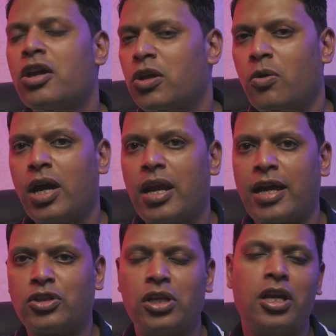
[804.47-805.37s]
you can
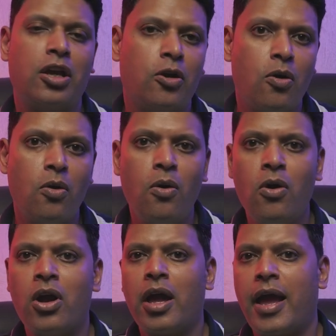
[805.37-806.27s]
actually
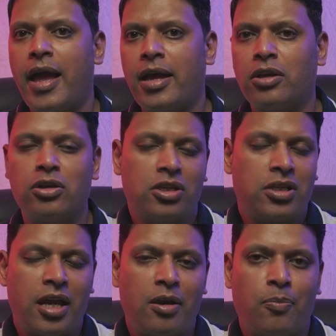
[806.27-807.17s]
go and
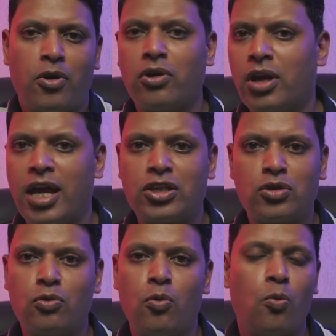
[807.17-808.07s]
decide upon as
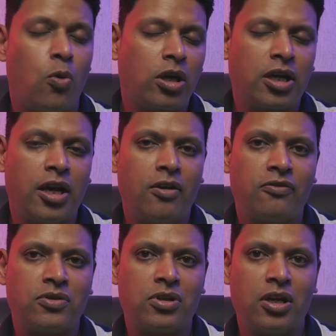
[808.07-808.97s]
to what kind
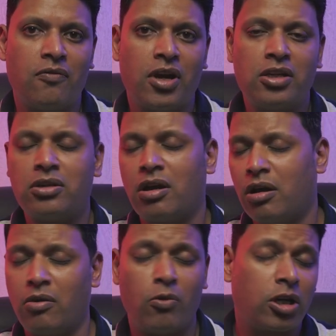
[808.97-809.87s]
of device,
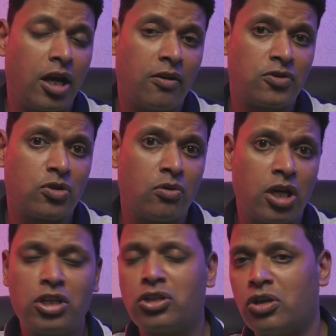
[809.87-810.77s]
what kind of
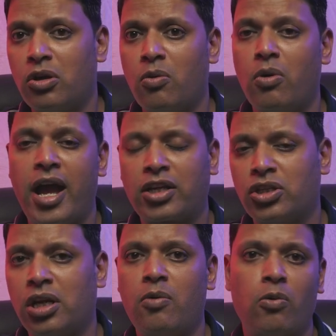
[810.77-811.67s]
storage do you
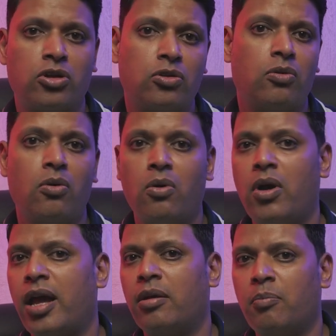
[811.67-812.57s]
actually want to
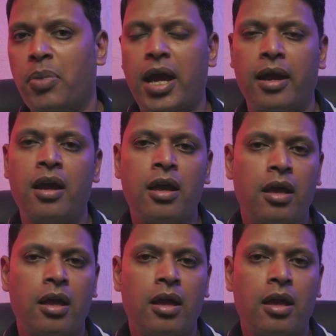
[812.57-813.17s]
go and buy.